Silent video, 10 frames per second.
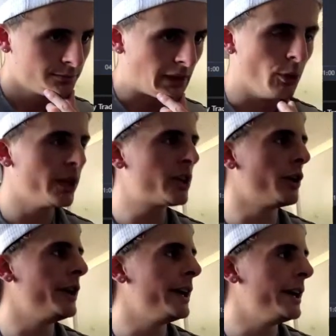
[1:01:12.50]
I'm only
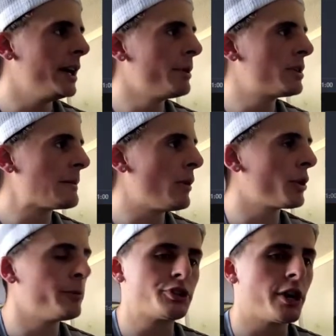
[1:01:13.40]
cutting it here because I'm not
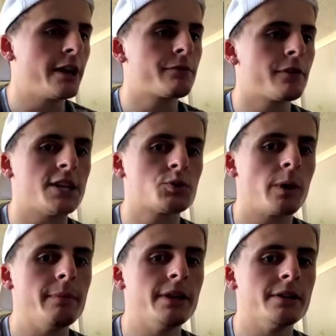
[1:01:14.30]
going to be trading for like
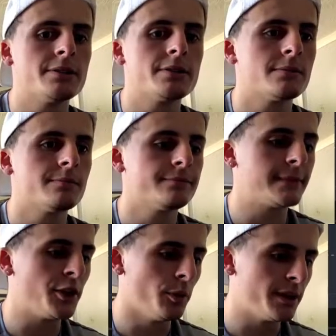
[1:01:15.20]
20 minutes.
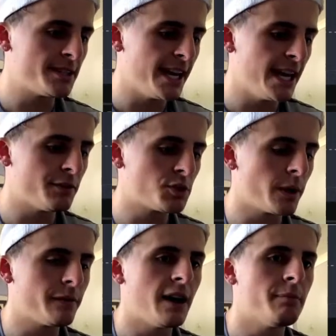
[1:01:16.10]
I don't want to sit here for
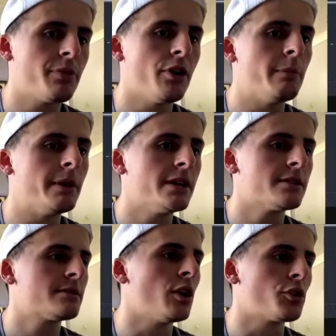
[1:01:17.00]
25, 30
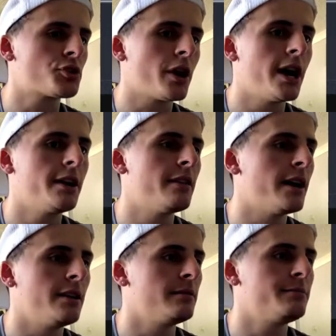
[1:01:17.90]
minutes, not trade, and
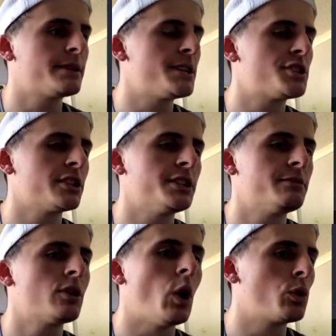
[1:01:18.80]
then potentially
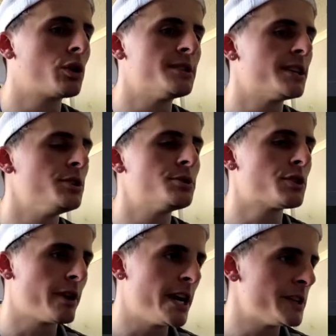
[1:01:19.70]
gold continues to
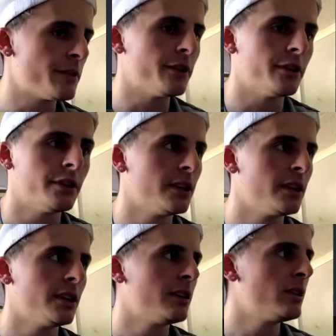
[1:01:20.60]
range for the
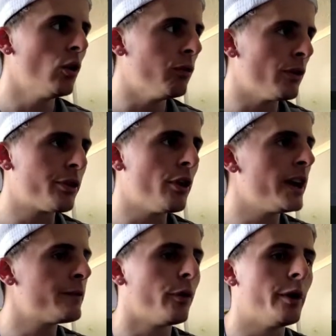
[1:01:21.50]
other
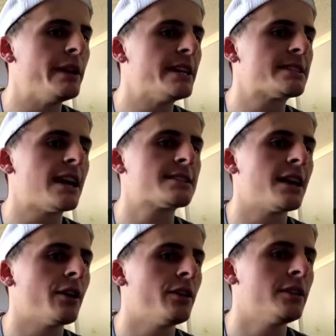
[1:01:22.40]
30, 40 minutes that I stay
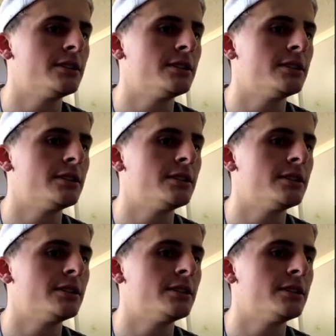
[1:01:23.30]
on.